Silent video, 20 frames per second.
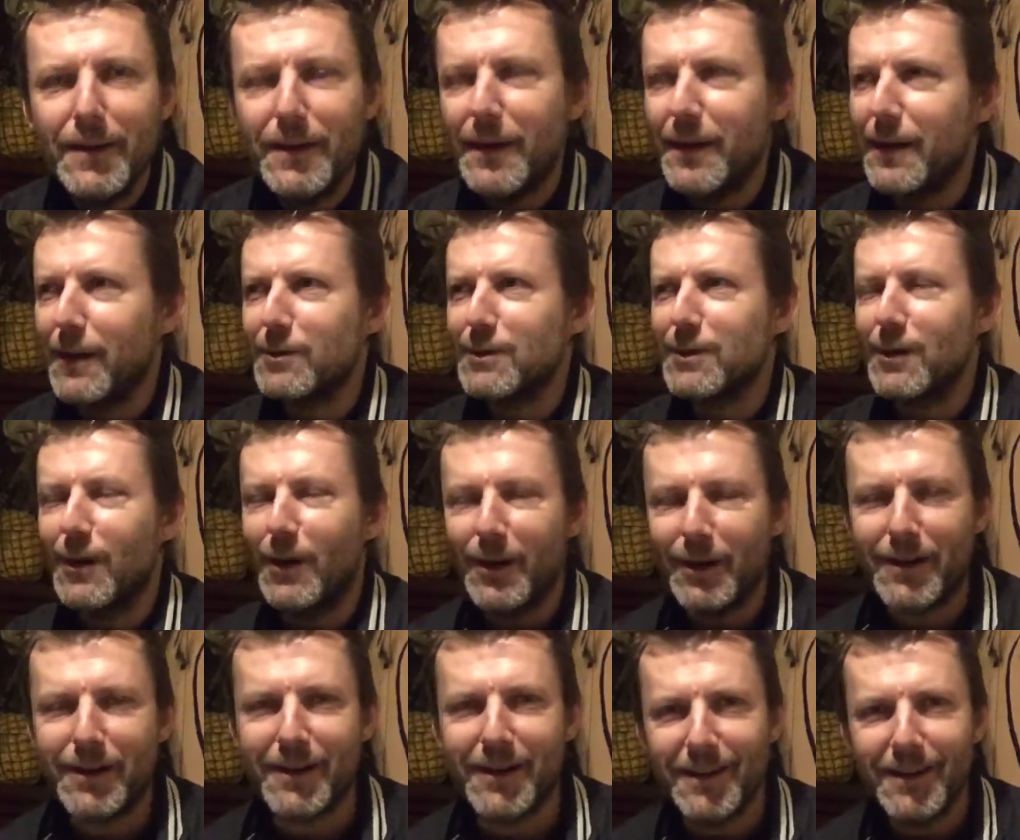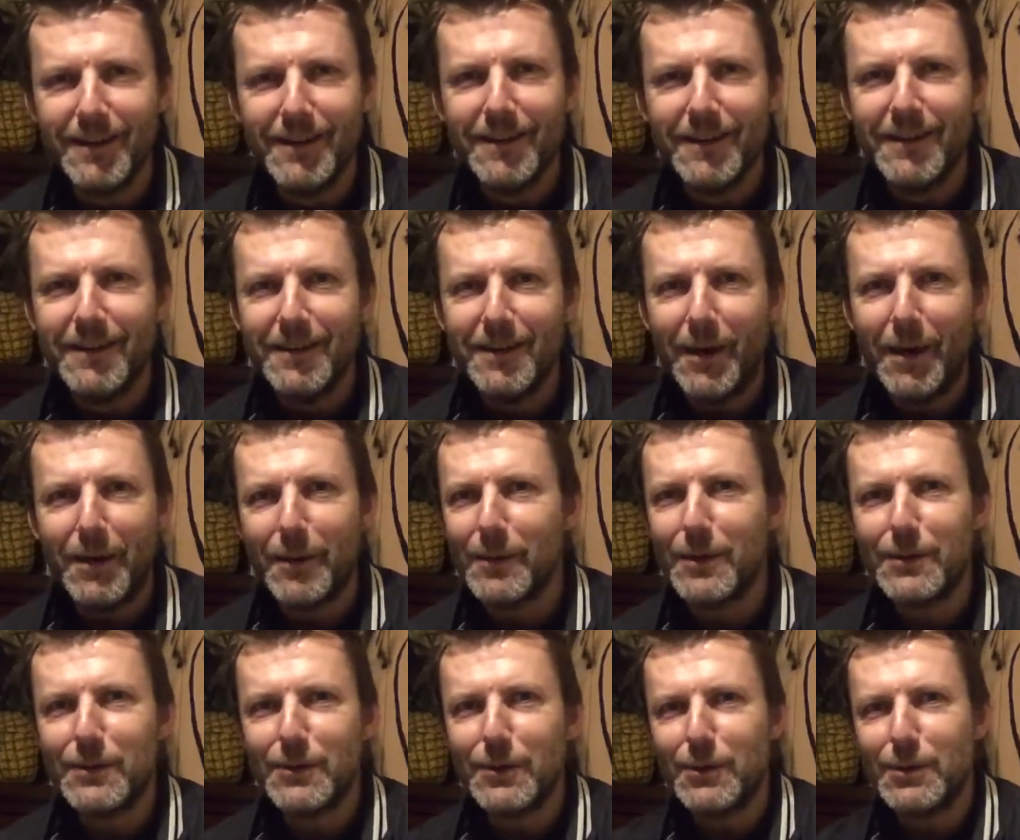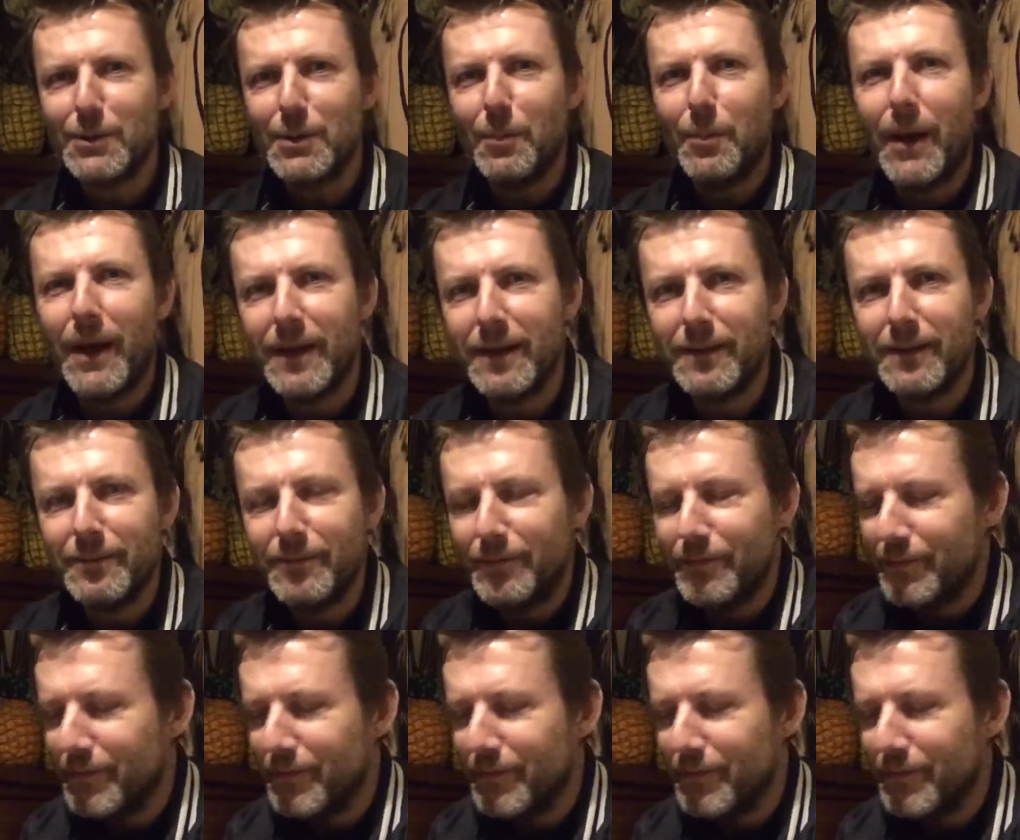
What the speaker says: And I was like, I don't want to touch the pen.